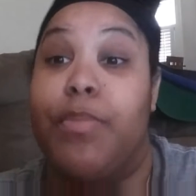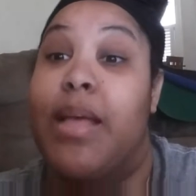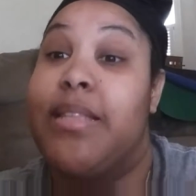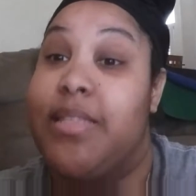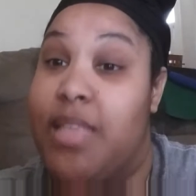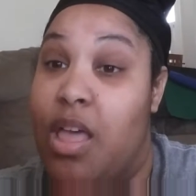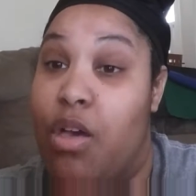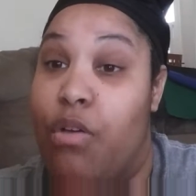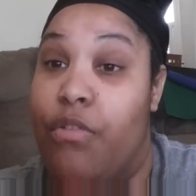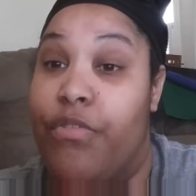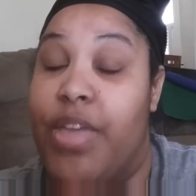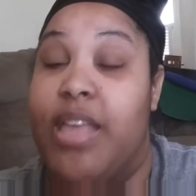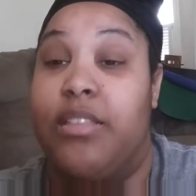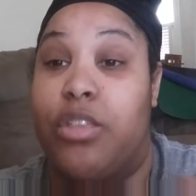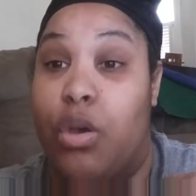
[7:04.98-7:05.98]
myself
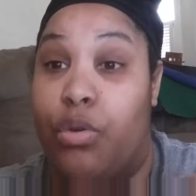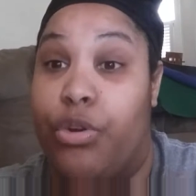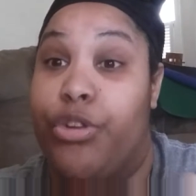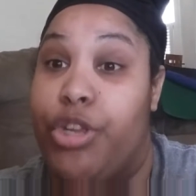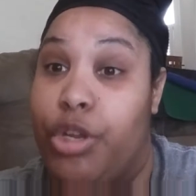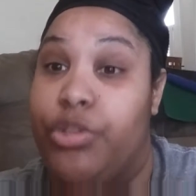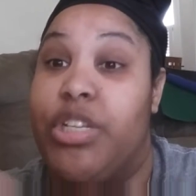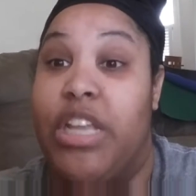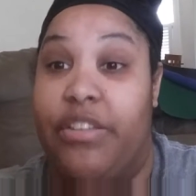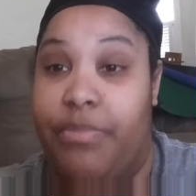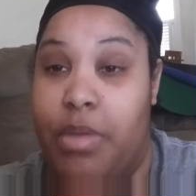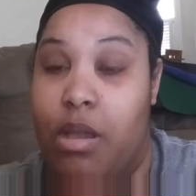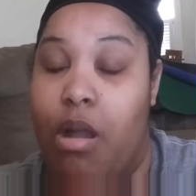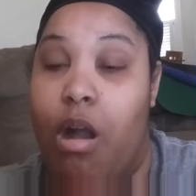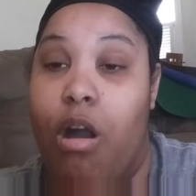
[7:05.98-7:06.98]
and told her, to give
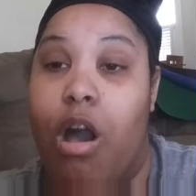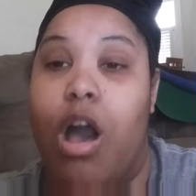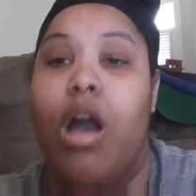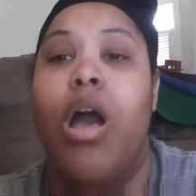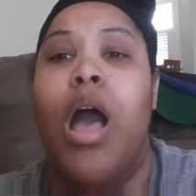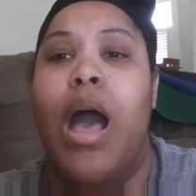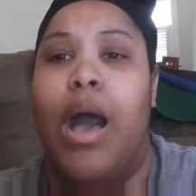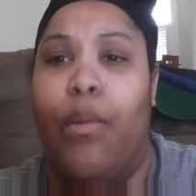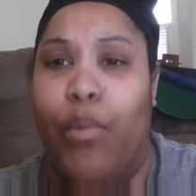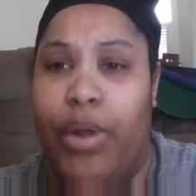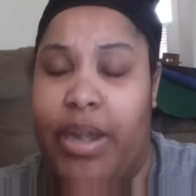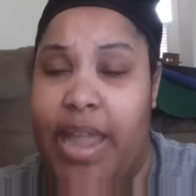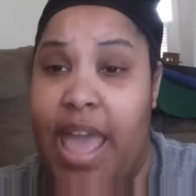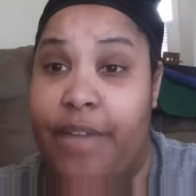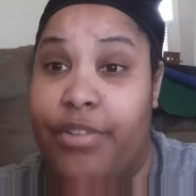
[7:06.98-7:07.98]
me a call. I
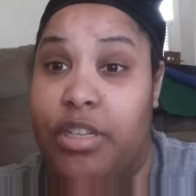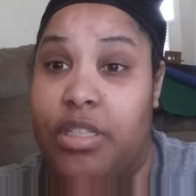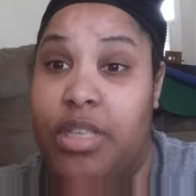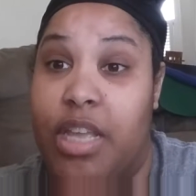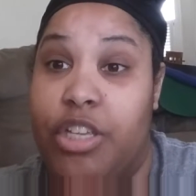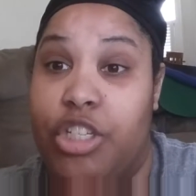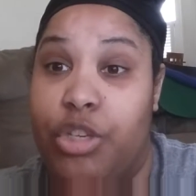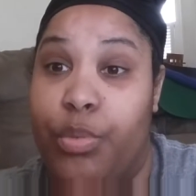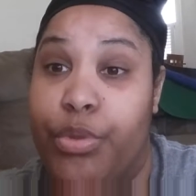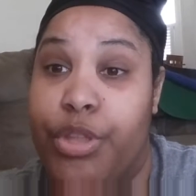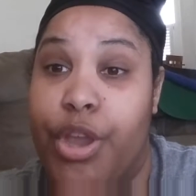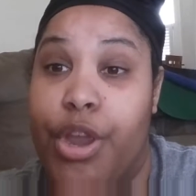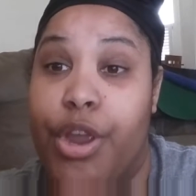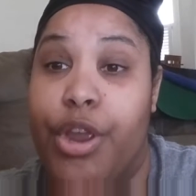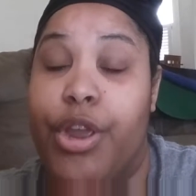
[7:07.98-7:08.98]
wanted to have a discussion with
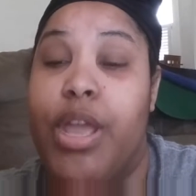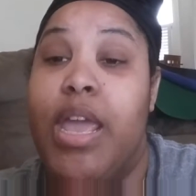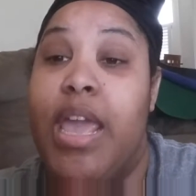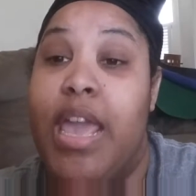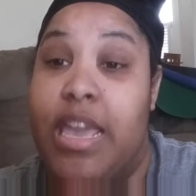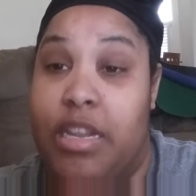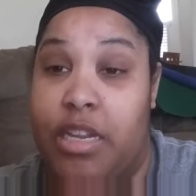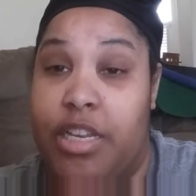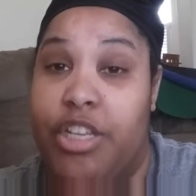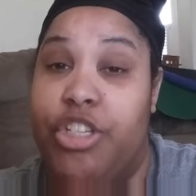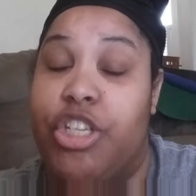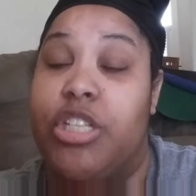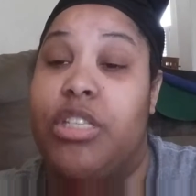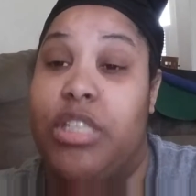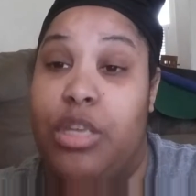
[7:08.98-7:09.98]
her. In
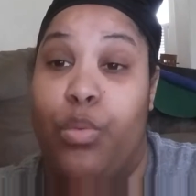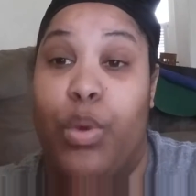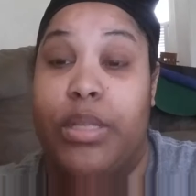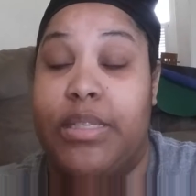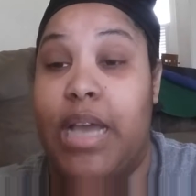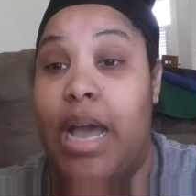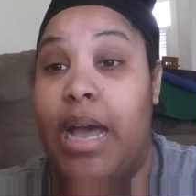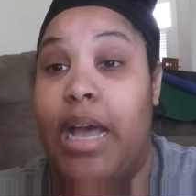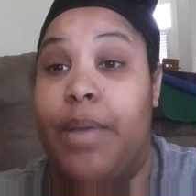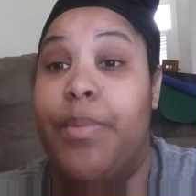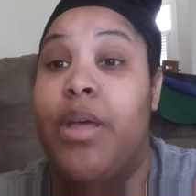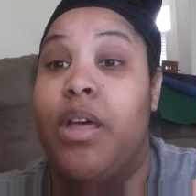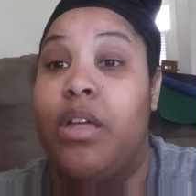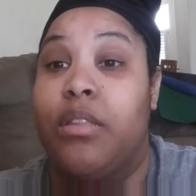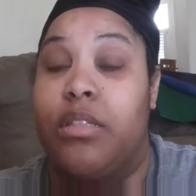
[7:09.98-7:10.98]
addition, see what time
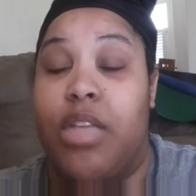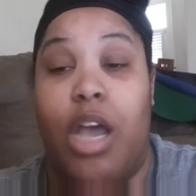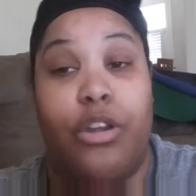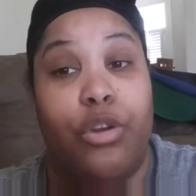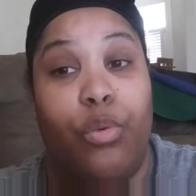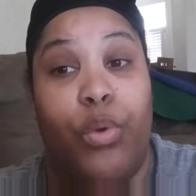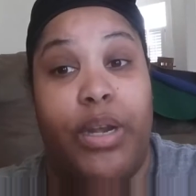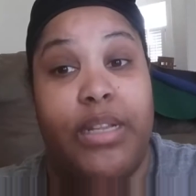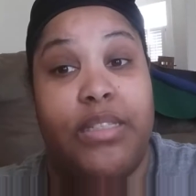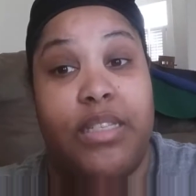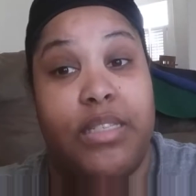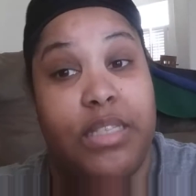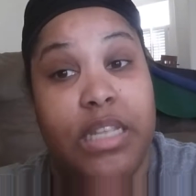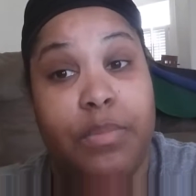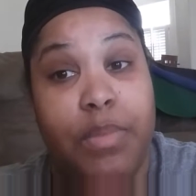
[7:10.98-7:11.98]
the doctor wanted to
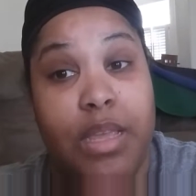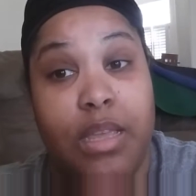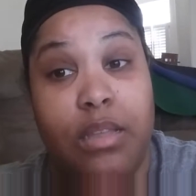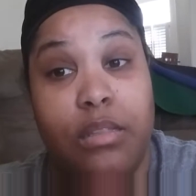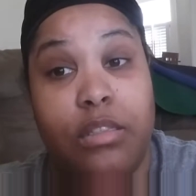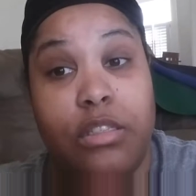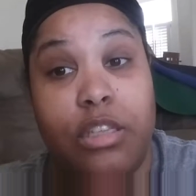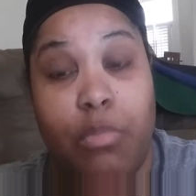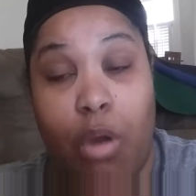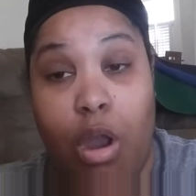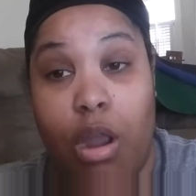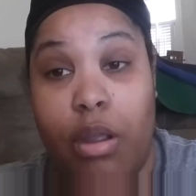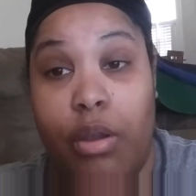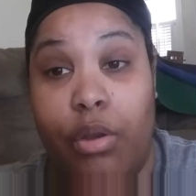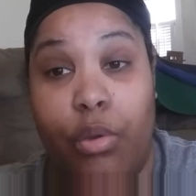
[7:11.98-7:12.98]
see me
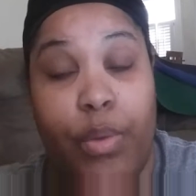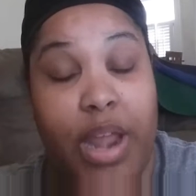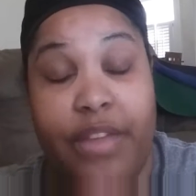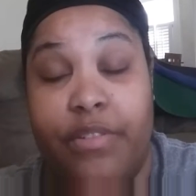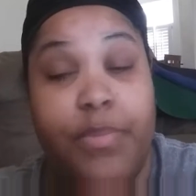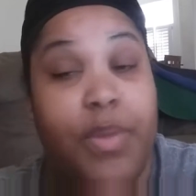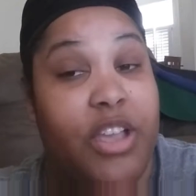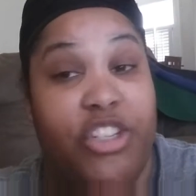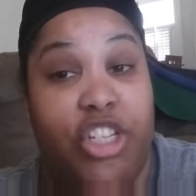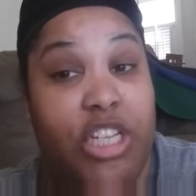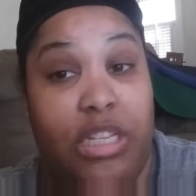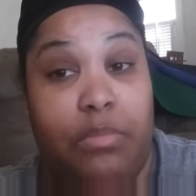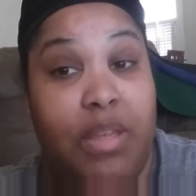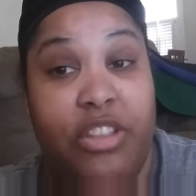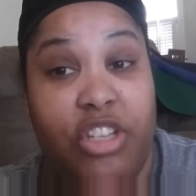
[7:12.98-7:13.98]
tomorrow or whatever, because she
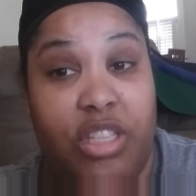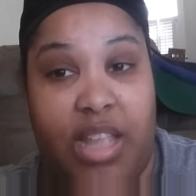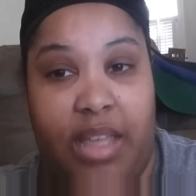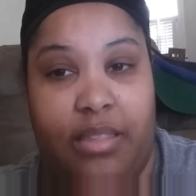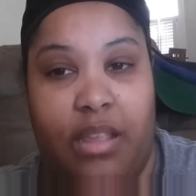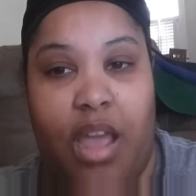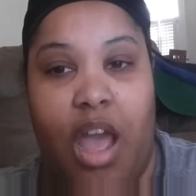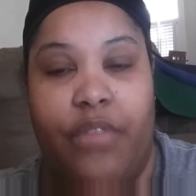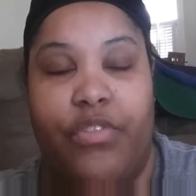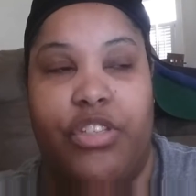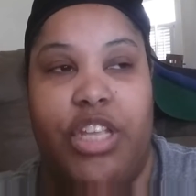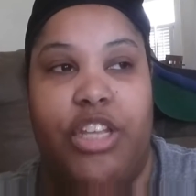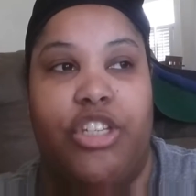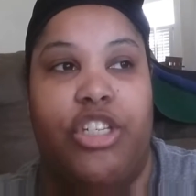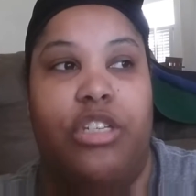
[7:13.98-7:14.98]
did mention that in the
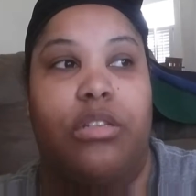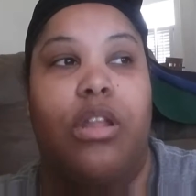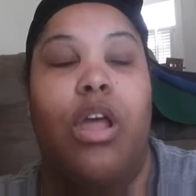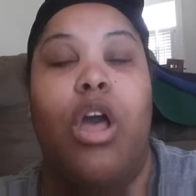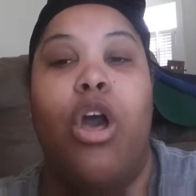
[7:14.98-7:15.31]
conversation.